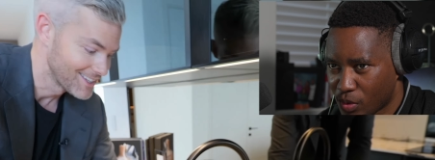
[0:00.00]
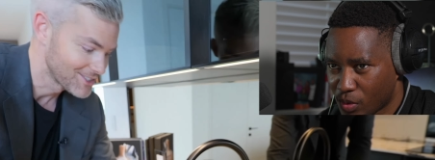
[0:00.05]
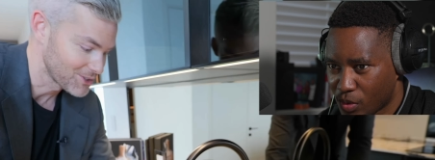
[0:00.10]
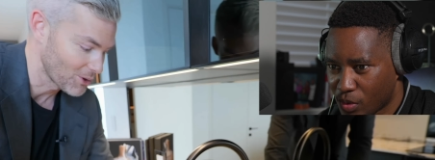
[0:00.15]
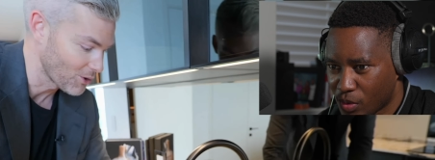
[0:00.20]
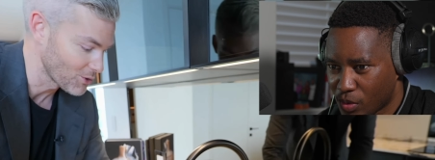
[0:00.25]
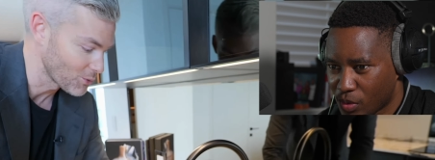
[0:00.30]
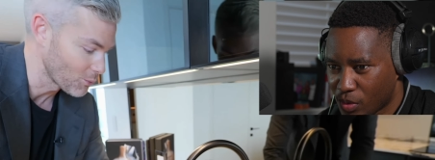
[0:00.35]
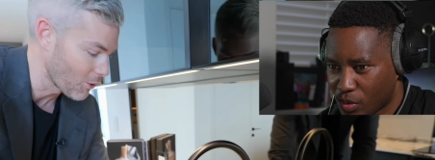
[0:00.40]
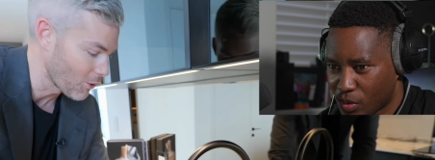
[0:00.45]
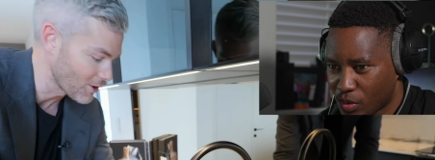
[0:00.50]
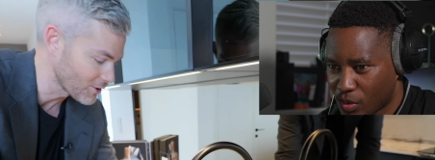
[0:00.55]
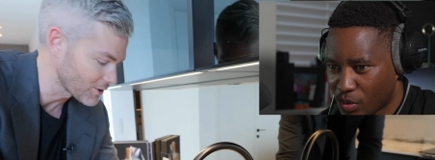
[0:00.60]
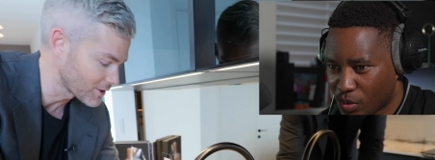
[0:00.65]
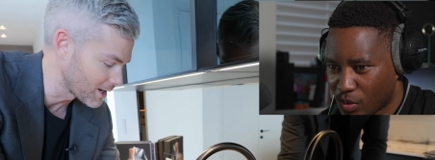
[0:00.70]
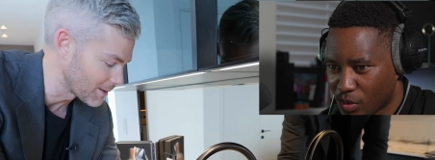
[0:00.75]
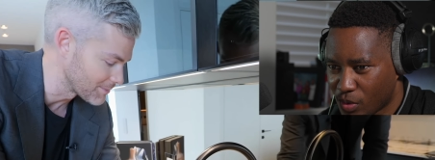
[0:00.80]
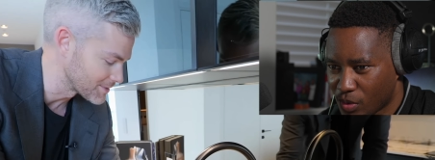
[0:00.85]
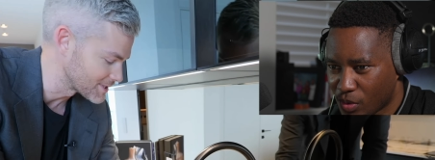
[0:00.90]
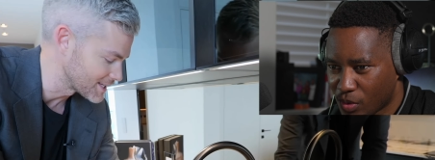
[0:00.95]
Speaker 1: So all the water
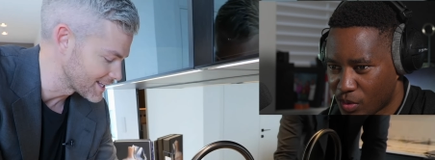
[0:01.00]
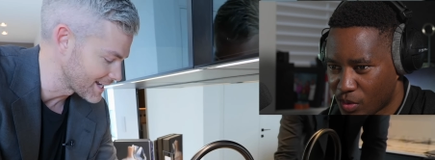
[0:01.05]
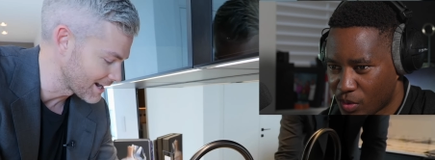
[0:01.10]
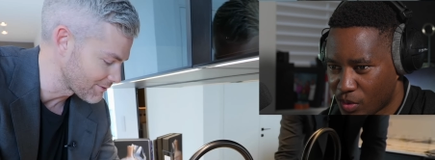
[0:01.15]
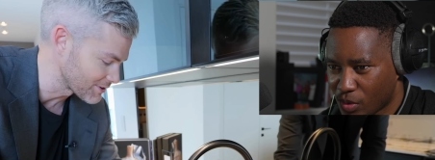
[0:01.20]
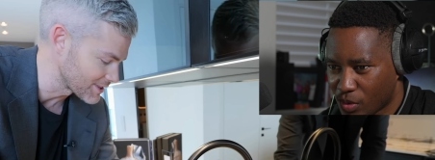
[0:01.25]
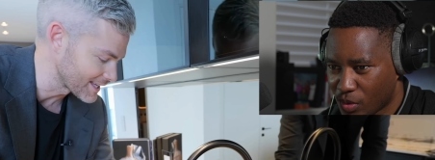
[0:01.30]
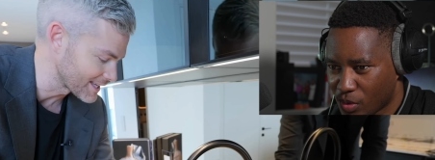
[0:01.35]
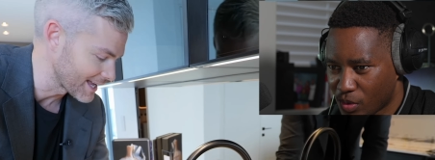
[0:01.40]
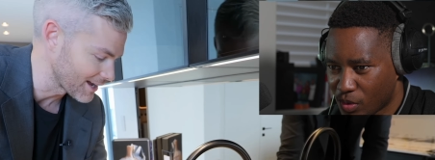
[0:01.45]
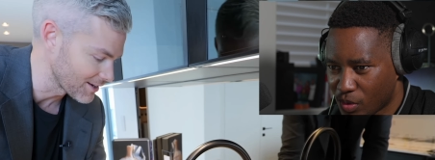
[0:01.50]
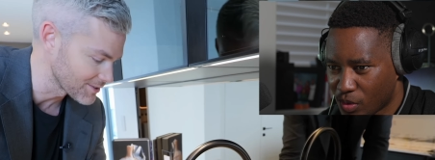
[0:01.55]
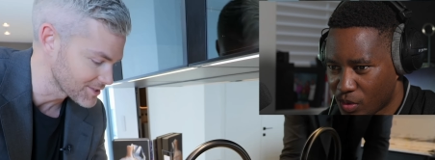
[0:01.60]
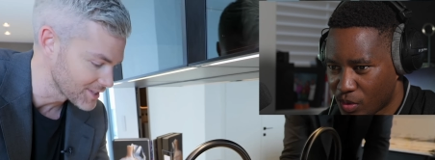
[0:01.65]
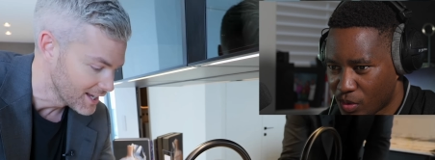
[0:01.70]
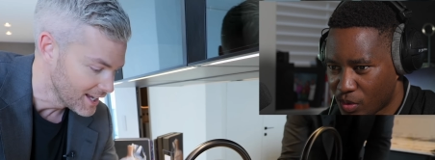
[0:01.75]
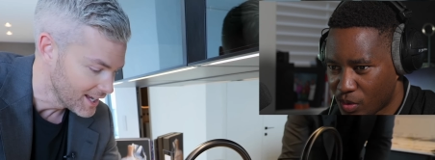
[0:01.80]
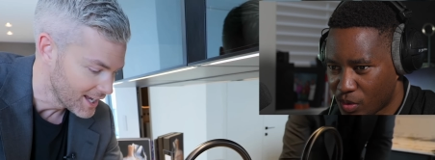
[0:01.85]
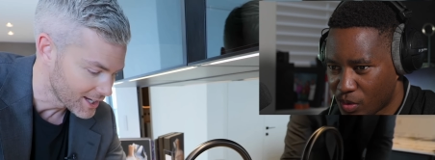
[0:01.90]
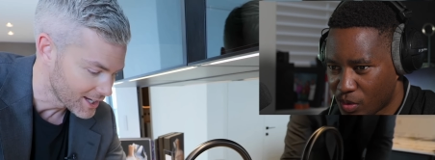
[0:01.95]
comes in, everything
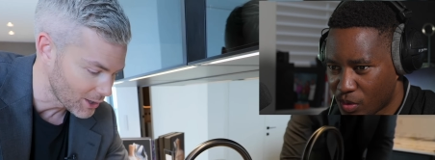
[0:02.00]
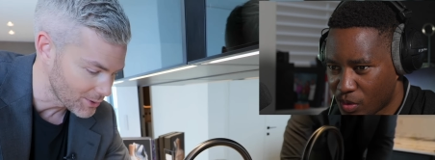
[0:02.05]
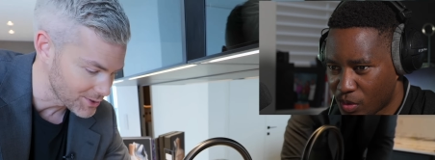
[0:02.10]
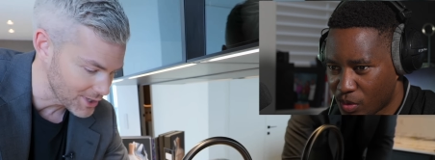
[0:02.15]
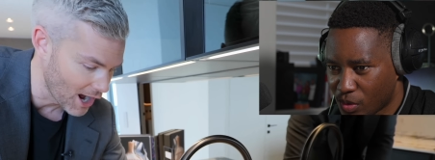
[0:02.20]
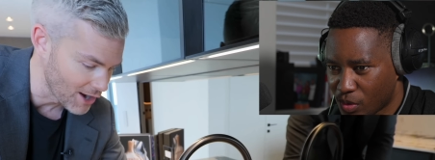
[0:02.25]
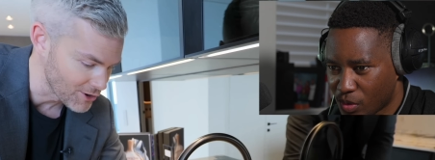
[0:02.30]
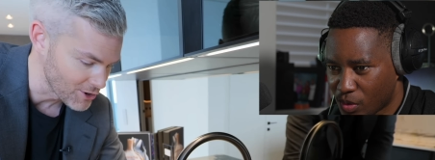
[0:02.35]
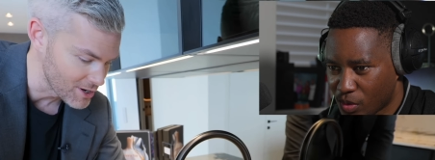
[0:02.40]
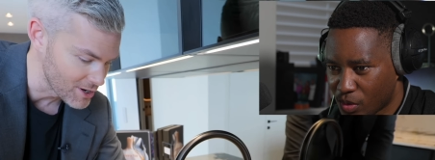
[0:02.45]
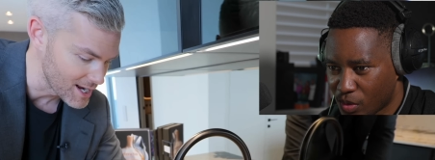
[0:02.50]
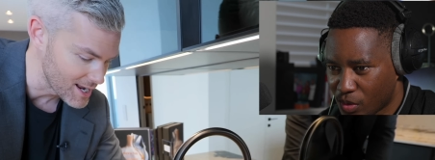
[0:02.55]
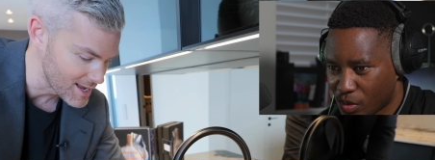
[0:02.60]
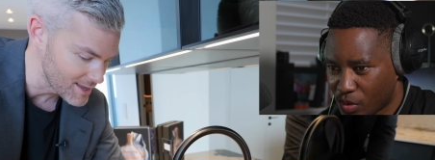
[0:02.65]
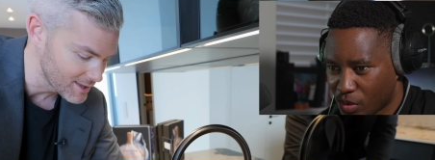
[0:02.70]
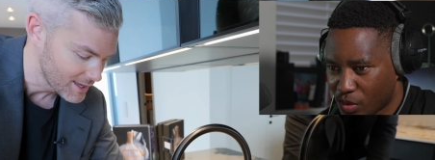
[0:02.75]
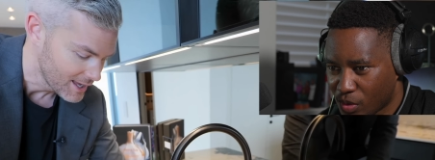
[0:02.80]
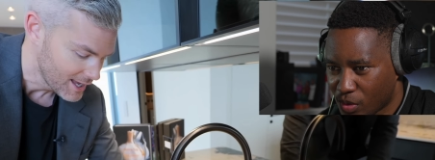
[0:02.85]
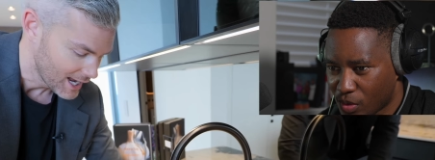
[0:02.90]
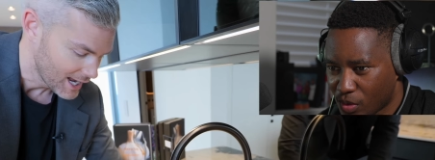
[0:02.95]
else goes
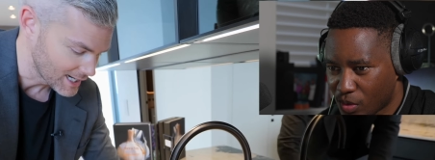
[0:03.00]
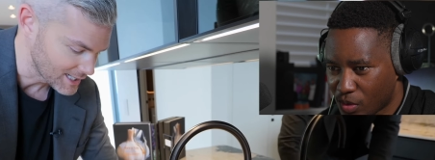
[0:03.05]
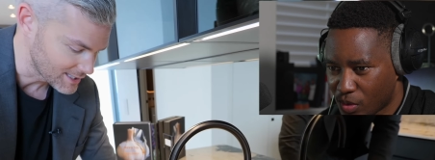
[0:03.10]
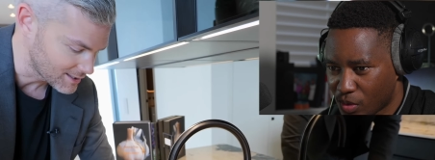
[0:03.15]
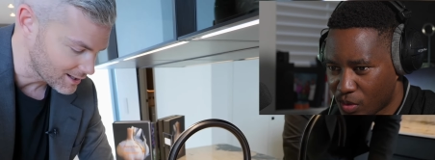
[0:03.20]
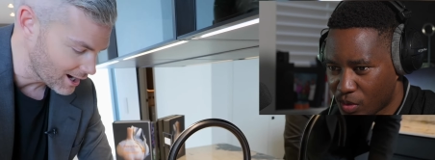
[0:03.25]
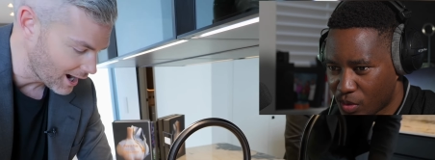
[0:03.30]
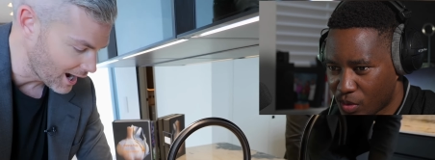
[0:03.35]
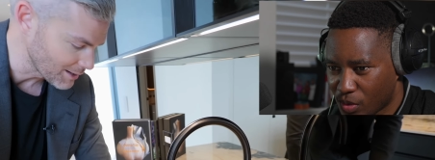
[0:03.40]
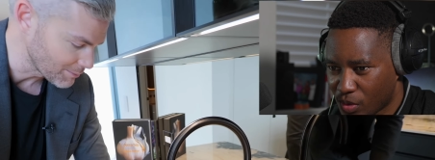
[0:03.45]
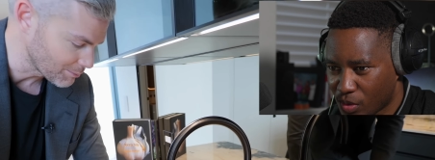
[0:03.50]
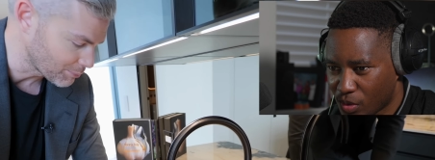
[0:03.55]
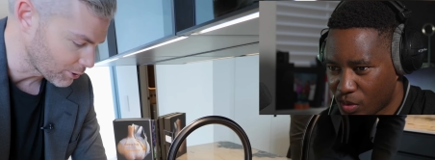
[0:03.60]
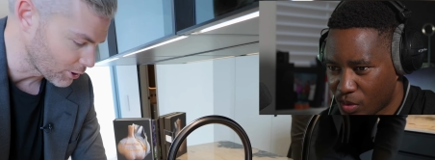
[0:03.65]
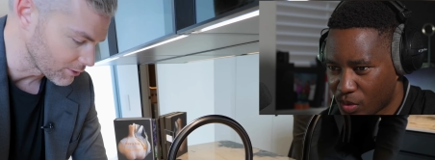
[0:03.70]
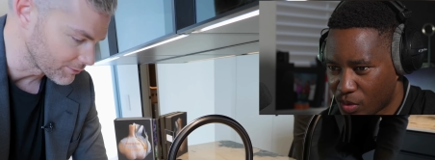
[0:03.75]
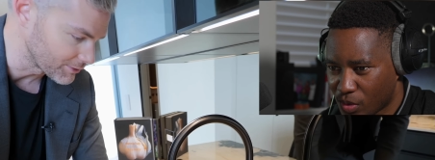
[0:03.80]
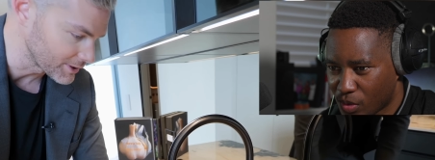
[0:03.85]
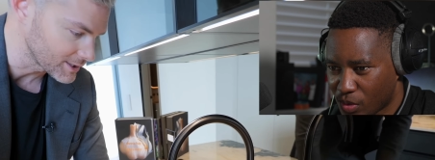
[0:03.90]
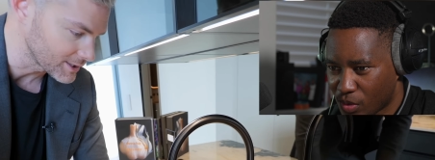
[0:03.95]
underneath and it's cut
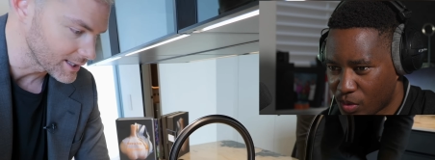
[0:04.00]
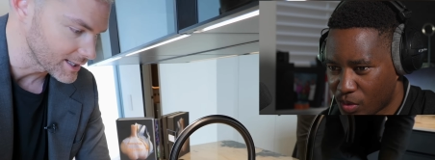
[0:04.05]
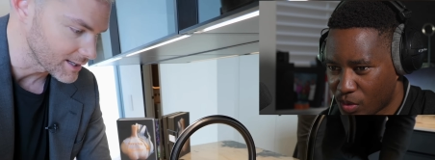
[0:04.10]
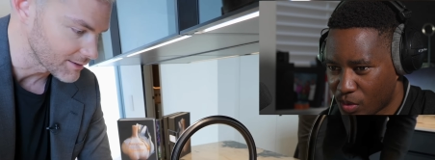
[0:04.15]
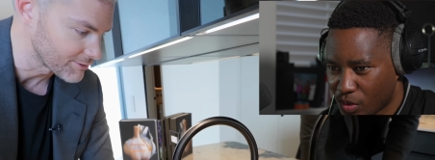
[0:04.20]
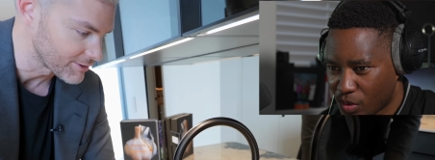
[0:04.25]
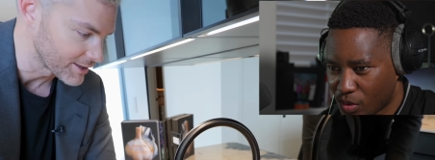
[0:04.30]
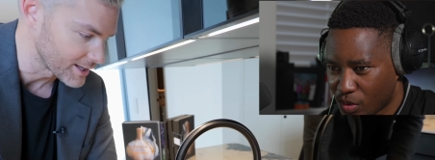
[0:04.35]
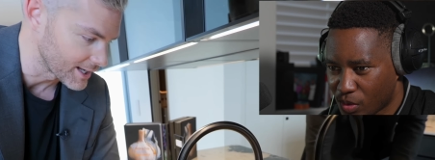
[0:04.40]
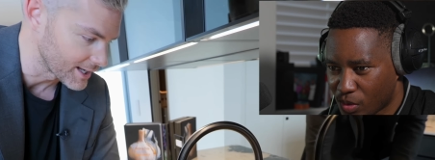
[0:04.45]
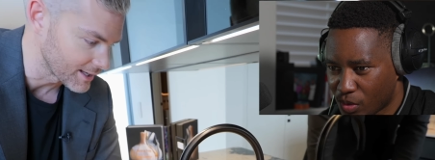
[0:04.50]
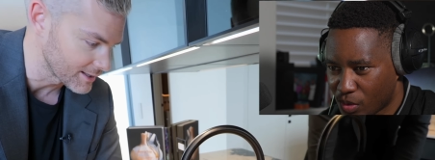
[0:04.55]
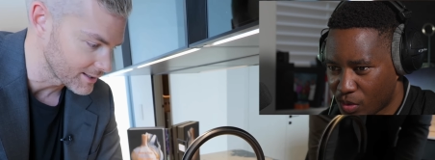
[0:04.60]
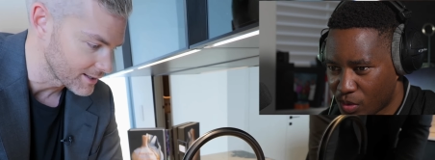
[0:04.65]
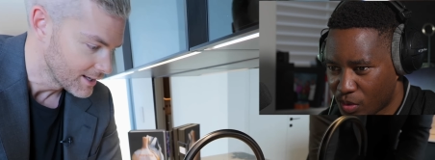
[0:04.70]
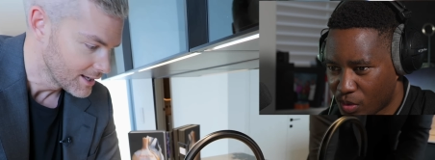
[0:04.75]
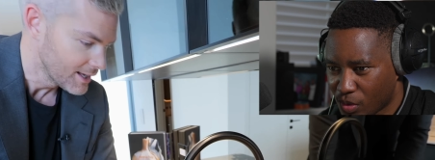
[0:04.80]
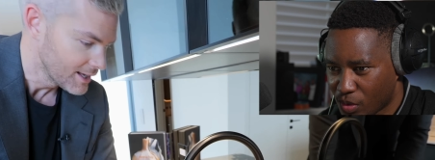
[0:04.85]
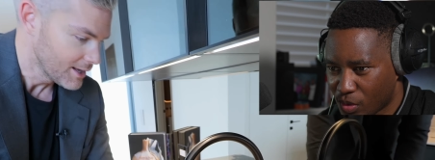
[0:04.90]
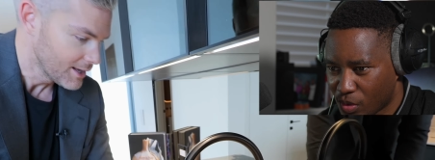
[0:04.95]
perfectly to fit
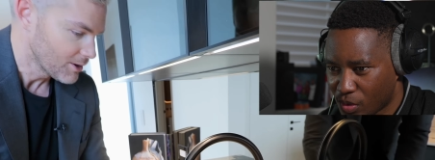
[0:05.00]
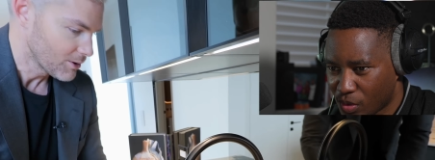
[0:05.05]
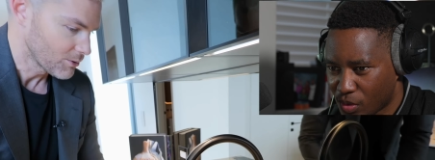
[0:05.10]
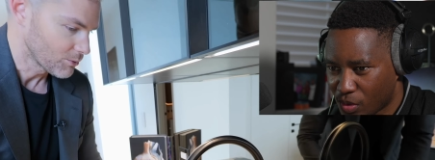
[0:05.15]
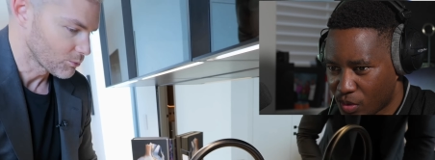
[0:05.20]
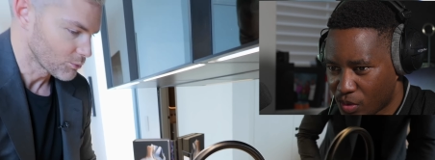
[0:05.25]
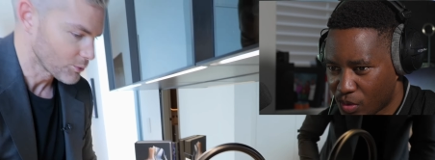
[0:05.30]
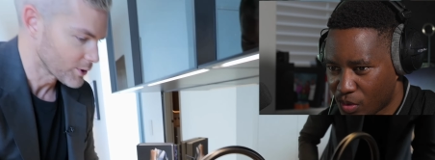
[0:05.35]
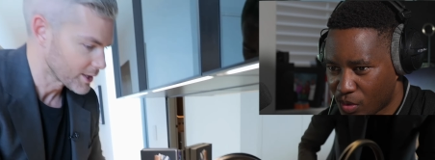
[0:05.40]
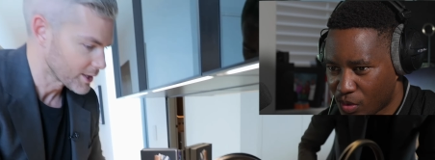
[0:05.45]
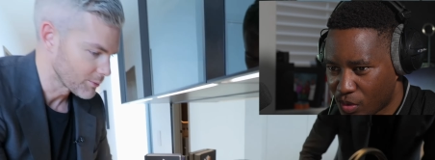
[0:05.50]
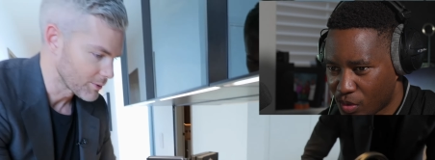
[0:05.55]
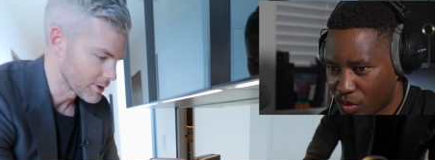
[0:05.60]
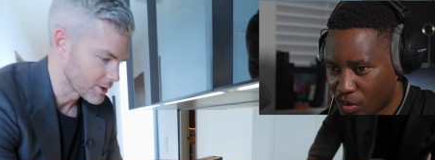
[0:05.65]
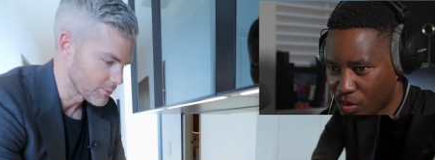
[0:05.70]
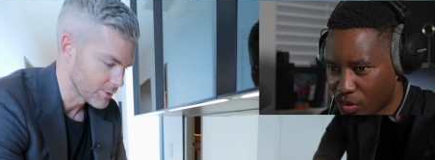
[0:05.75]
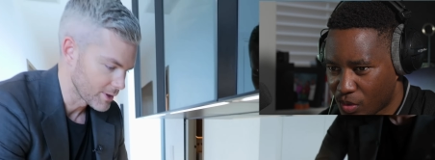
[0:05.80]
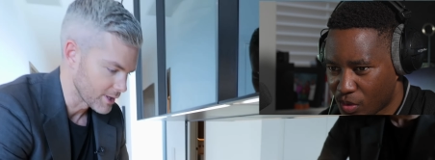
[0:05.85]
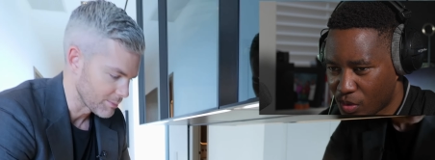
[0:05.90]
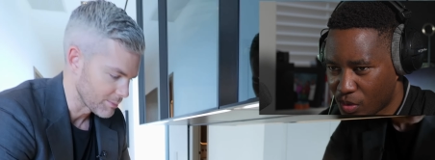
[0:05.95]
in. Really,
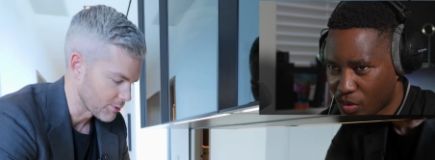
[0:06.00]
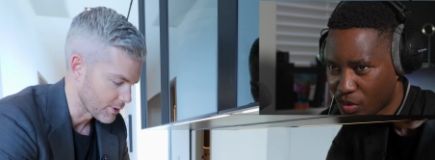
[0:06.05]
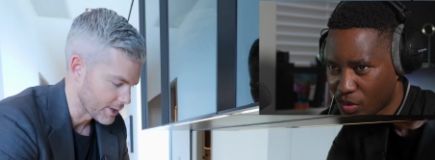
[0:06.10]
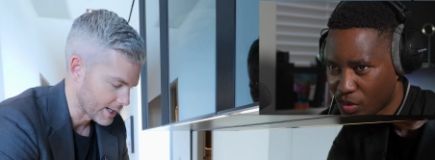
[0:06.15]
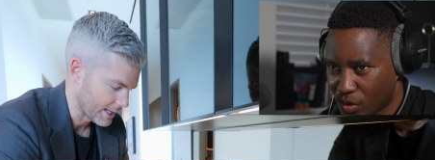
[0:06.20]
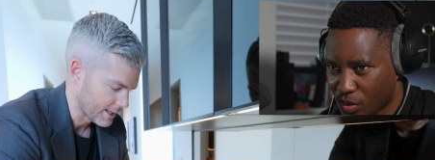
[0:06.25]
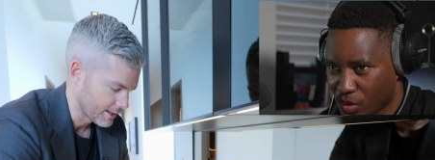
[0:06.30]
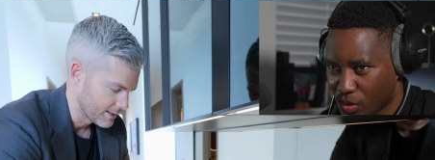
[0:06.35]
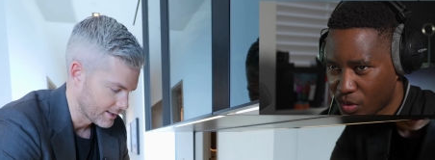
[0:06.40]
really, really pretty.